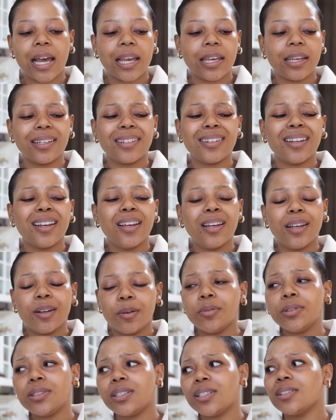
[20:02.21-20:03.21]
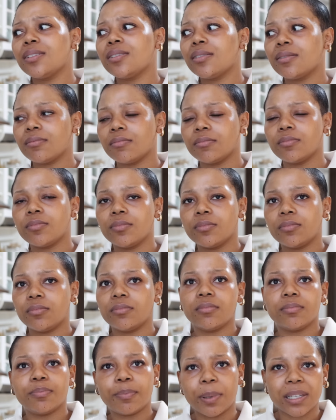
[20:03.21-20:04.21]
tired, which is
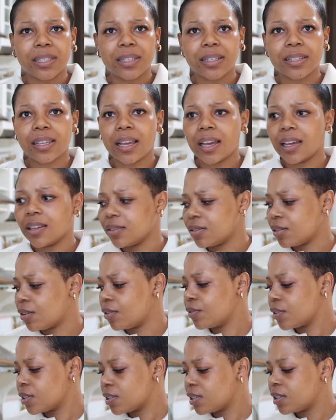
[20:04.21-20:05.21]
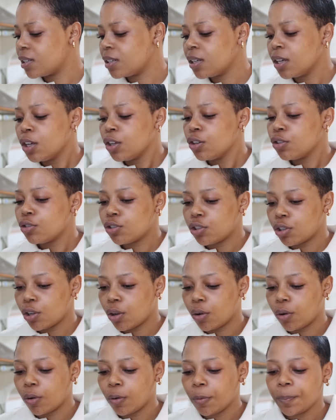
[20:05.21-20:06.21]
basic science, obviously.
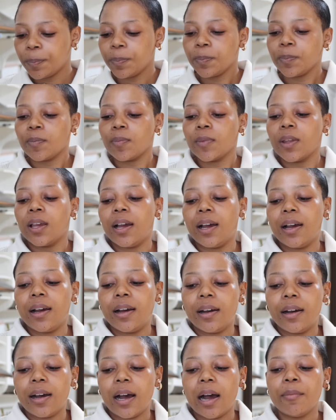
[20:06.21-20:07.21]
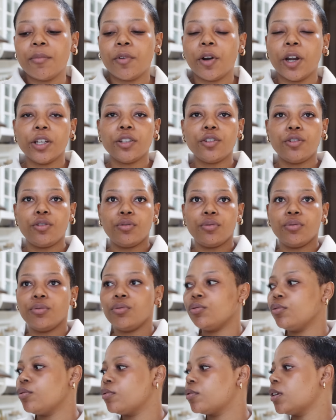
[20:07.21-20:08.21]
So I'm going
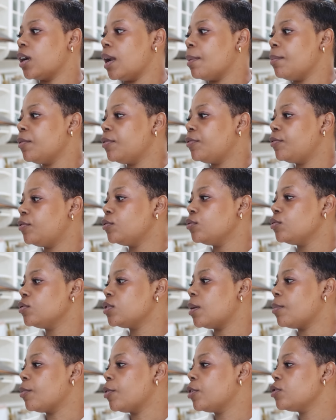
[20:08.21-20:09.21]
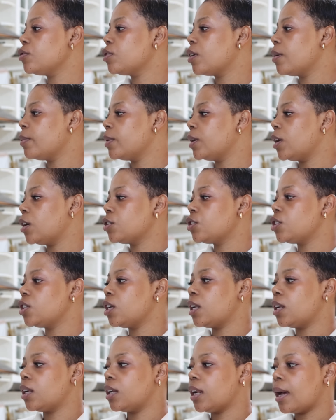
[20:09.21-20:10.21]
to grab a fruit. I'm going to grab a lychee
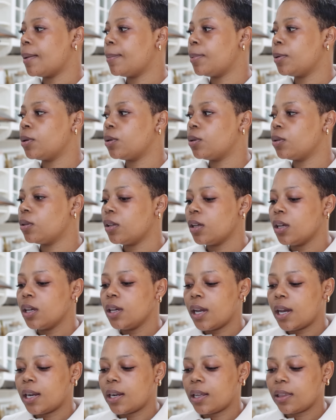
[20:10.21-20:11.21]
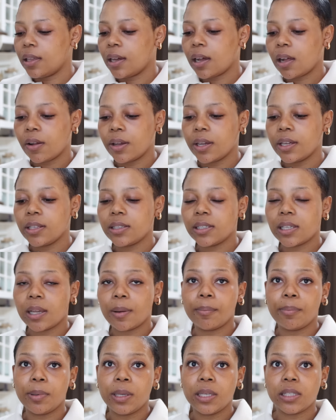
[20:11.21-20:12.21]
and an apple, and I think I'll eat
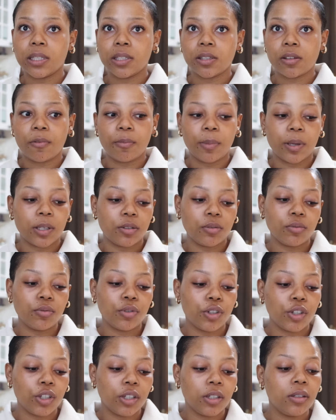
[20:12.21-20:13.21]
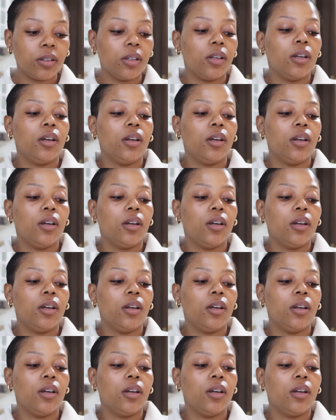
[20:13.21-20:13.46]
some pieces of my sushi